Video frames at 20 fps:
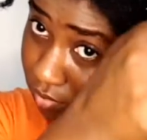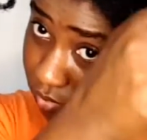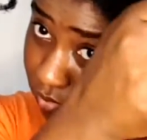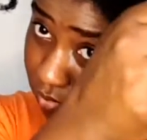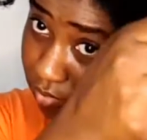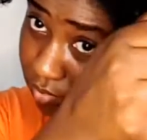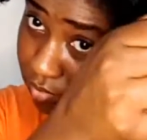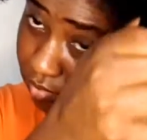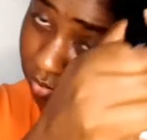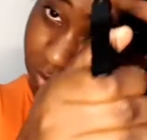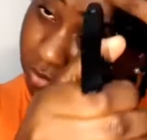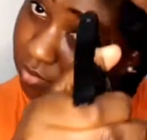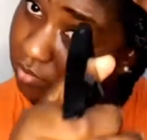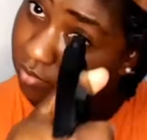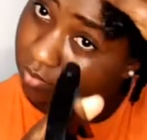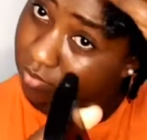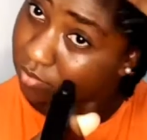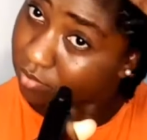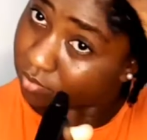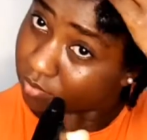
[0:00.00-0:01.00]
ingredients I'll
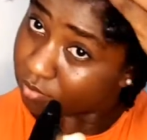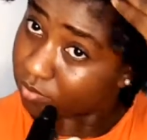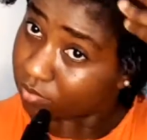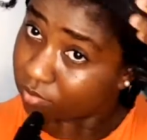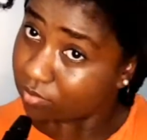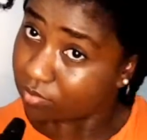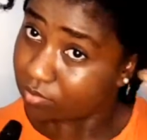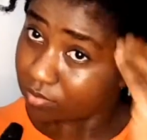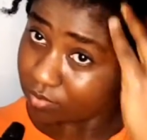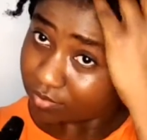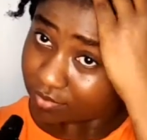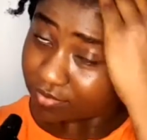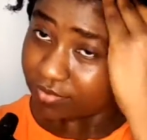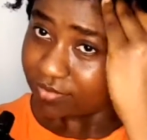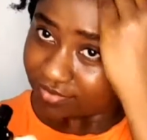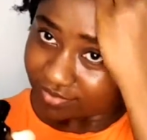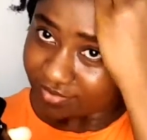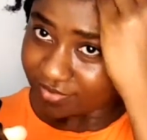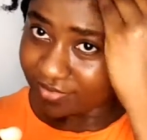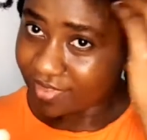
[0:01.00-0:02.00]
be using in
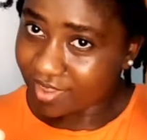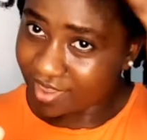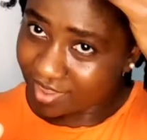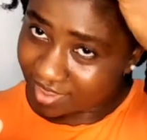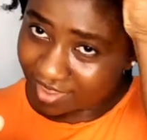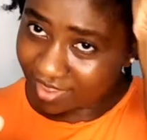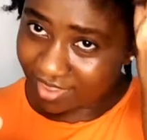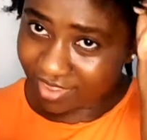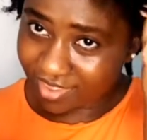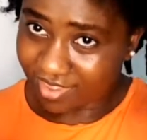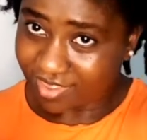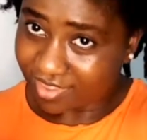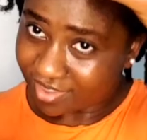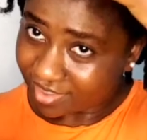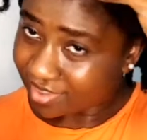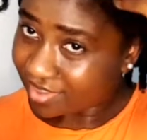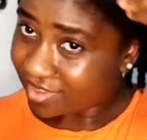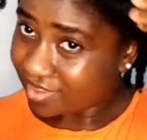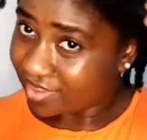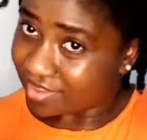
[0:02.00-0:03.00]
today's video for
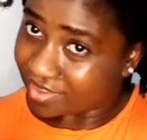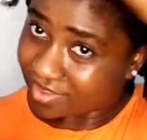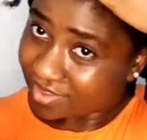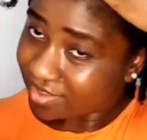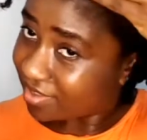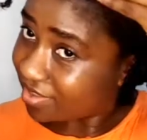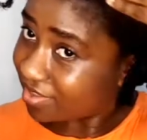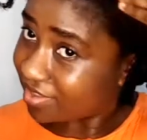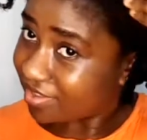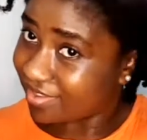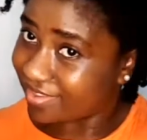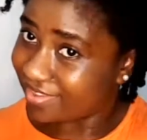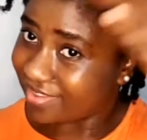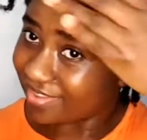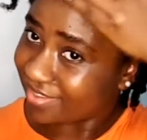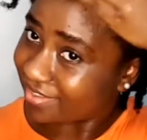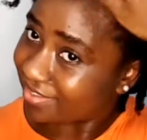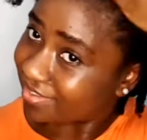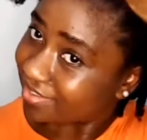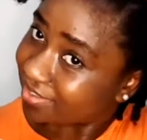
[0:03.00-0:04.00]
my prepoo.
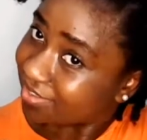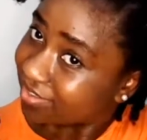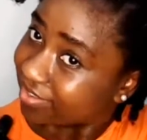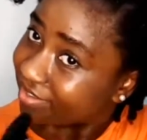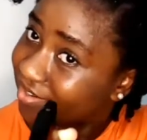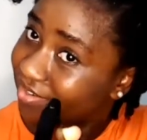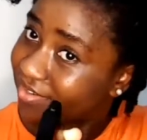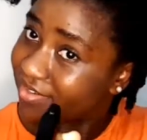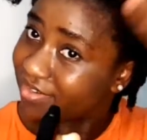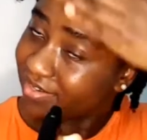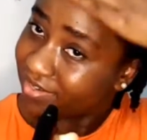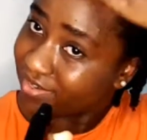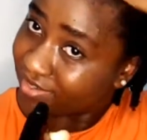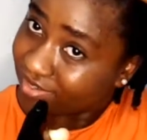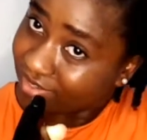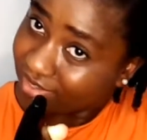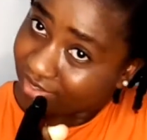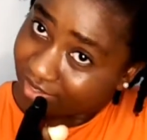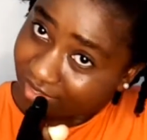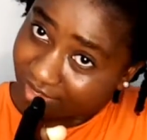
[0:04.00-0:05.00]
So without much
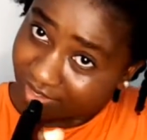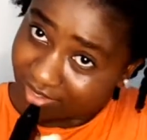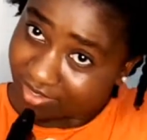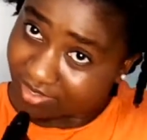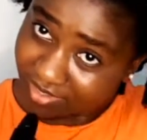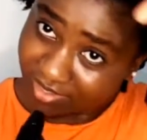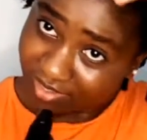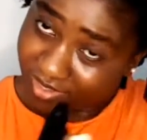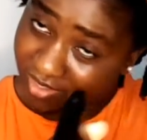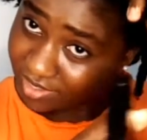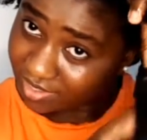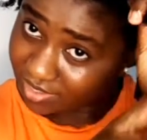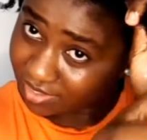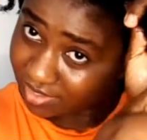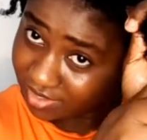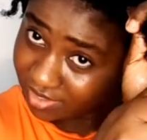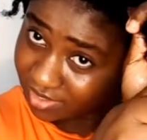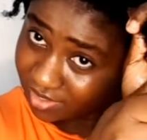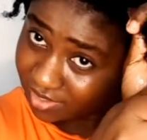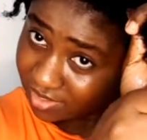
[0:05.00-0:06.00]
said, guys,
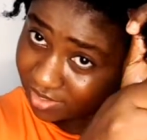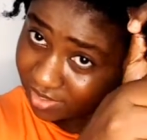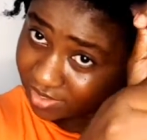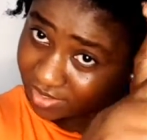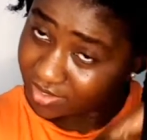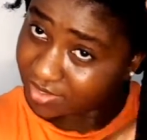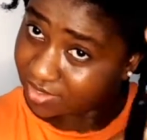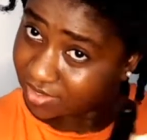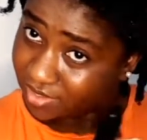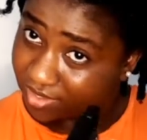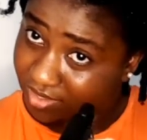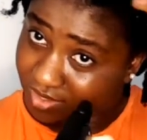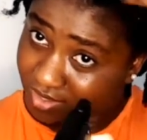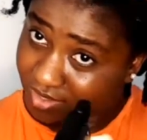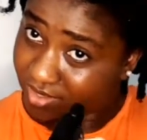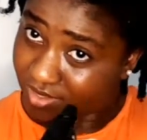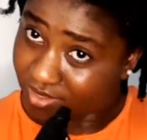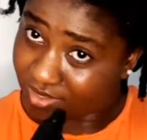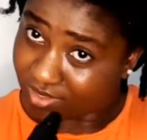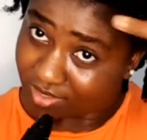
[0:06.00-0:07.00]
do not
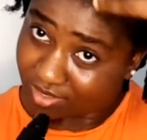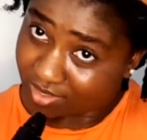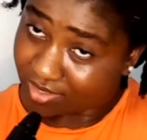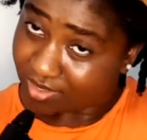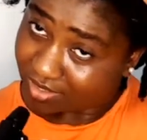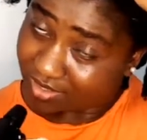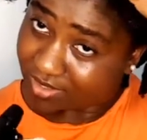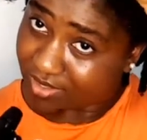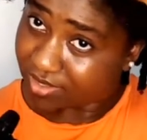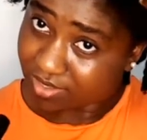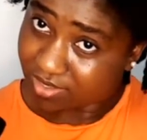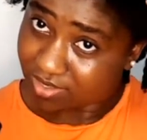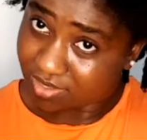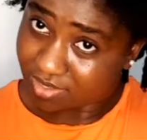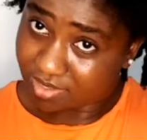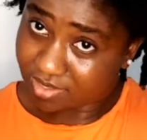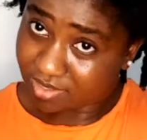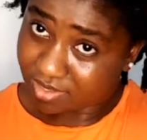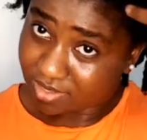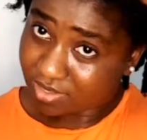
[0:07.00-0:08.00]
forget to hit that
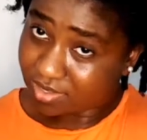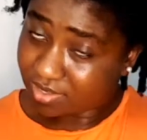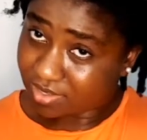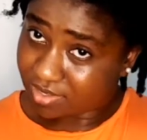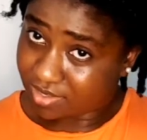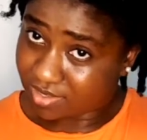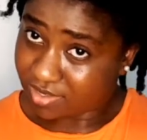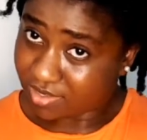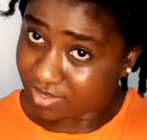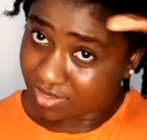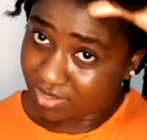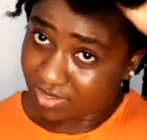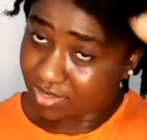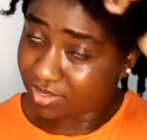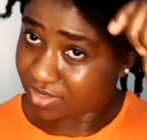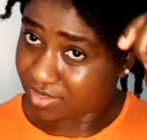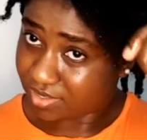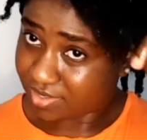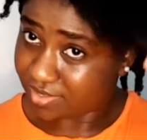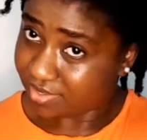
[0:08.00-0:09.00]
subscribe button, turn
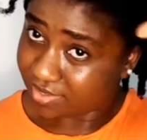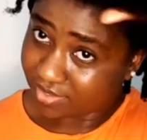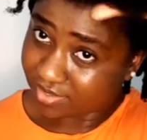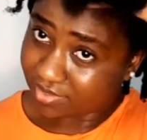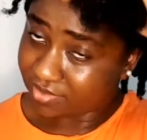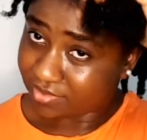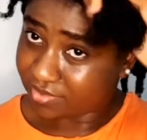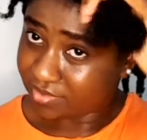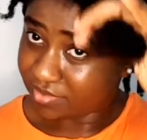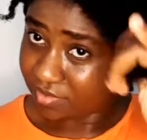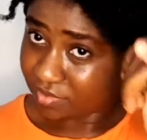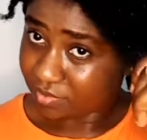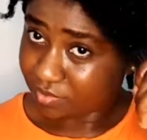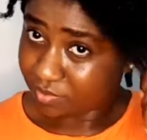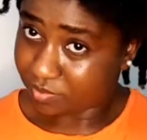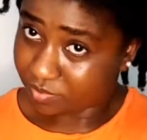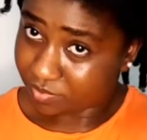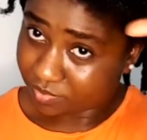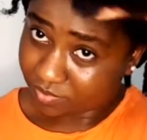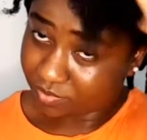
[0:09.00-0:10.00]
on your bell
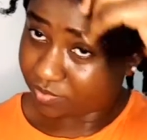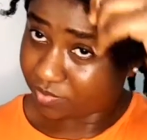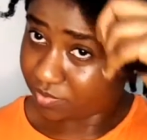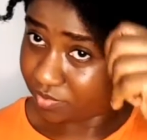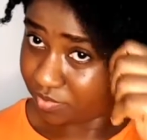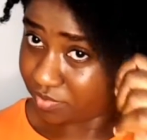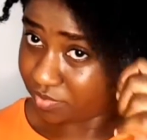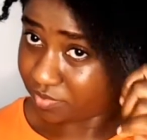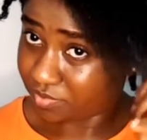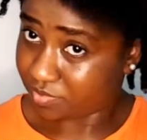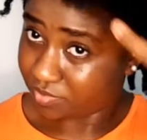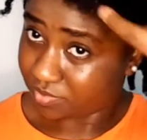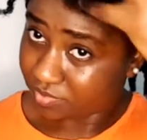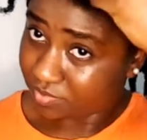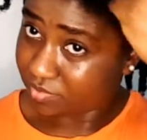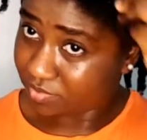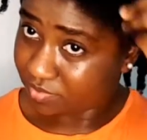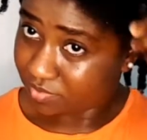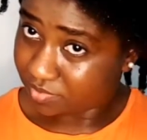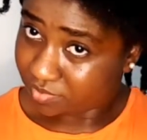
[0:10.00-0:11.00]
notification
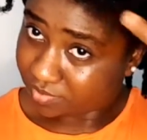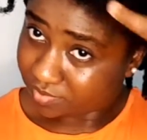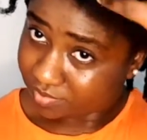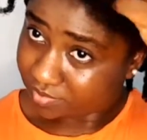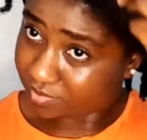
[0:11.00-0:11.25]
so you'll be